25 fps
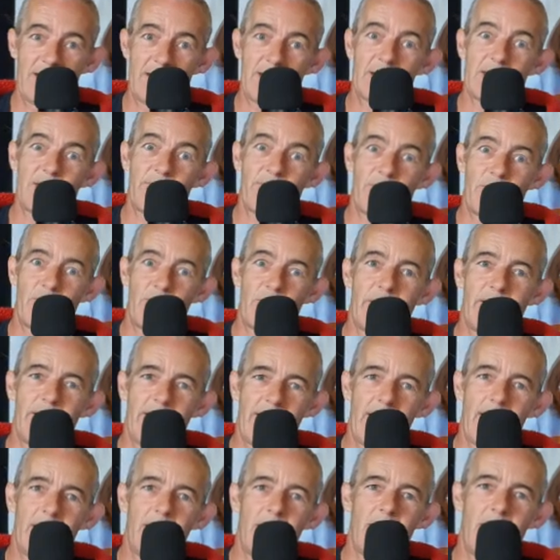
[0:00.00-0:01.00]
severely
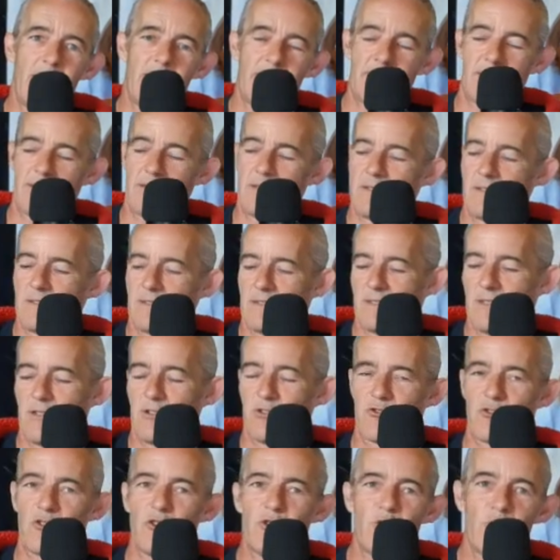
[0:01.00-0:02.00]
landlocked,
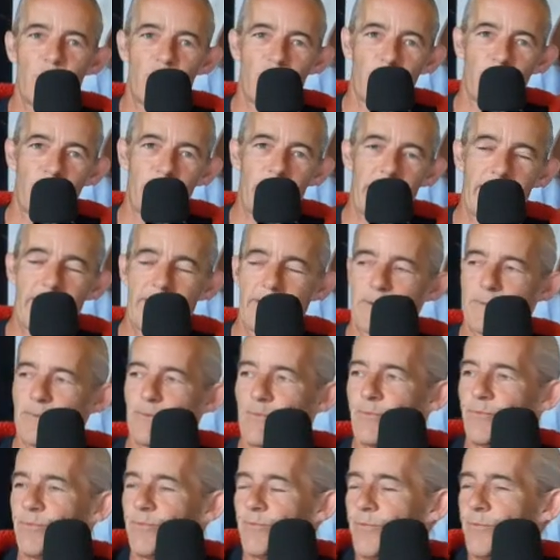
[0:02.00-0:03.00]
Central Europe, like.
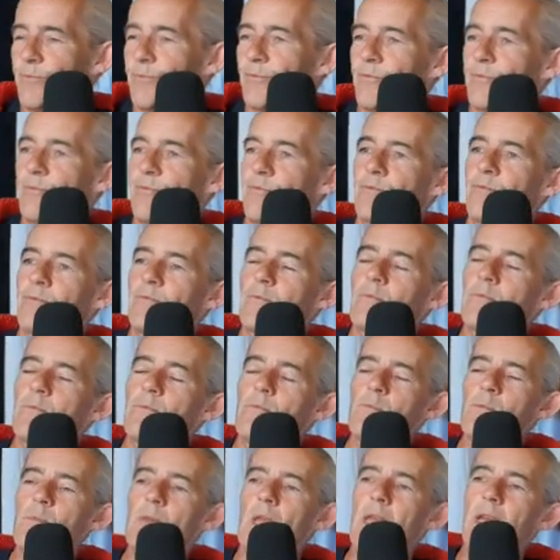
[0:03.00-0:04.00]

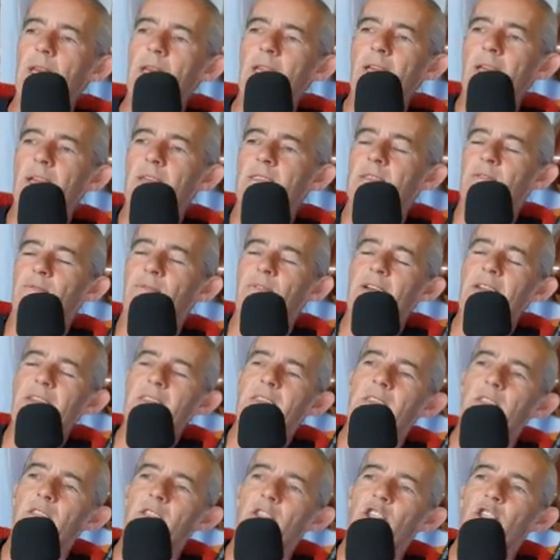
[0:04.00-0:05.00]
And he has a
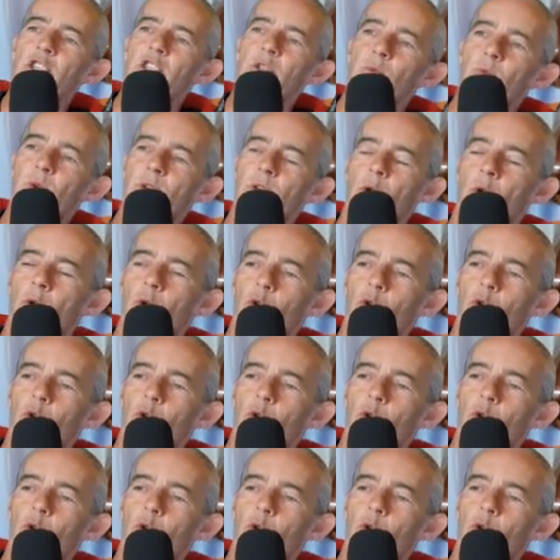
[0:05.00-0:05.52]
fascination with